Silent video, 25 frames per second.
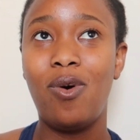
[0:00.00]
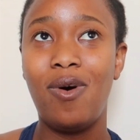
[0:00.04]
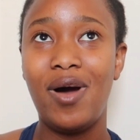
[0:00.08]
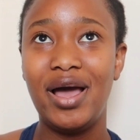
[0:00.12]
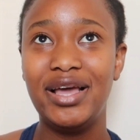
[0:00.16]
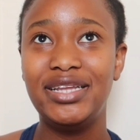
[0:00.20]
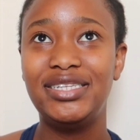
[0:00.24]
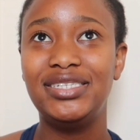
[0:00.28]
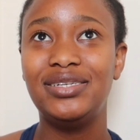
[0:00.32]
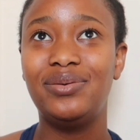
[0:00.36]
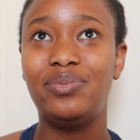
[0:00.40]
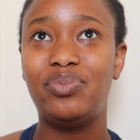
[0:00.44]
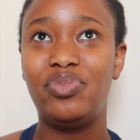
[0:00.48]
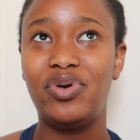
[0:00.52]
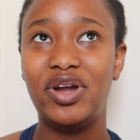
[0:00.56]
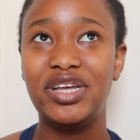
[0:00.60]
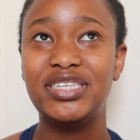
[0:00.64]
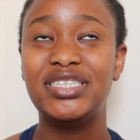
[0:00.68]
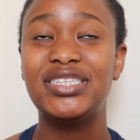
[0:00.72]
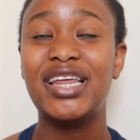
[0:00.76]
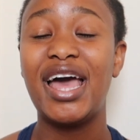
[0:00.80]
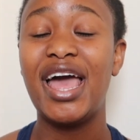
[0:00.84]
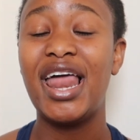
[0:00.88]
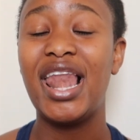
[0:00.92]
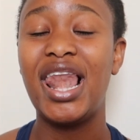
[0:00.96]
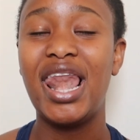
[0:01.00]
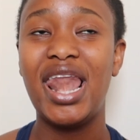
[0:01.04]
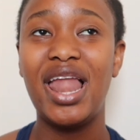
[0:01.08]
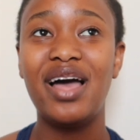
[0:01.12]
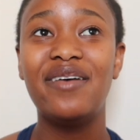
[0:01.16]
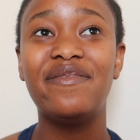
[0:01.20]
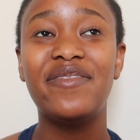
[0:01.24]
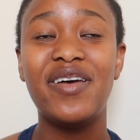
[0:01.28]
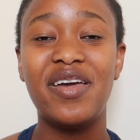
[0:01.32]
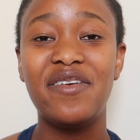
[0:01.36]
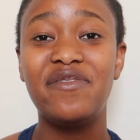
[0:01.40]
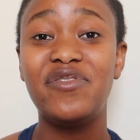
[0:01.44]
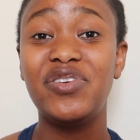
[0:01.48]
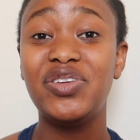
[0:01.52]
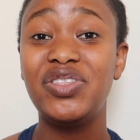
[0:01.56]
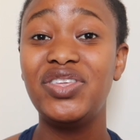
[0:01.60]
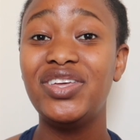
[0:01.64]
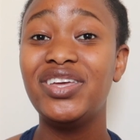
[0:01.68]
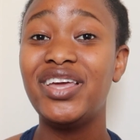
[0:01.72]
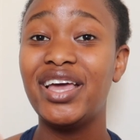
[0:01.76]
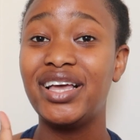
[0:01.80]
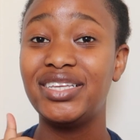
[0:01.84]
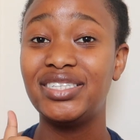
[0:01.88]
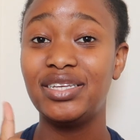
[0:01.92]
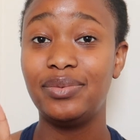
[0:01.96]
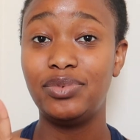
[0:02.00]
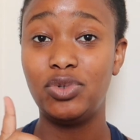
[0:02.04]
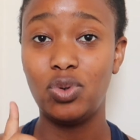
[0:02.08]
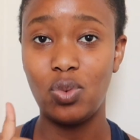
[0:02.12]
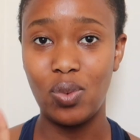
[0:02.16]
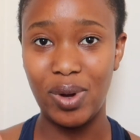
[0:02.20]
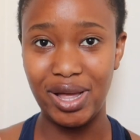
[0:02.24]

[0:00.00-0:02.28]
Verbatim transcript: quite impressed i love everything except